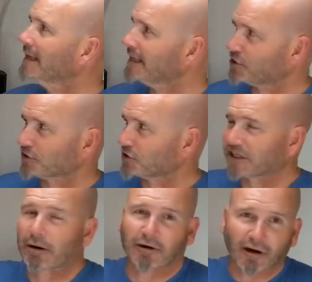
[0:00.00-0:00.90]
it's just a
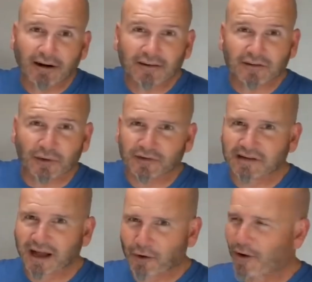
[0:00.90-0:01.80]
shower curtain, so it's
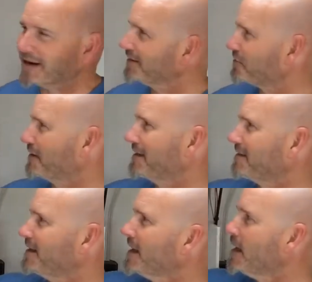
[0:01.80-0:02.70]
not quite as
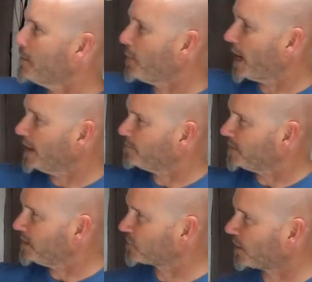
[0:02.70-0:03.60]
fancy. But
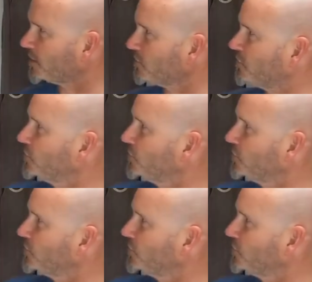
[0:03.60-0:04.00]
these curtains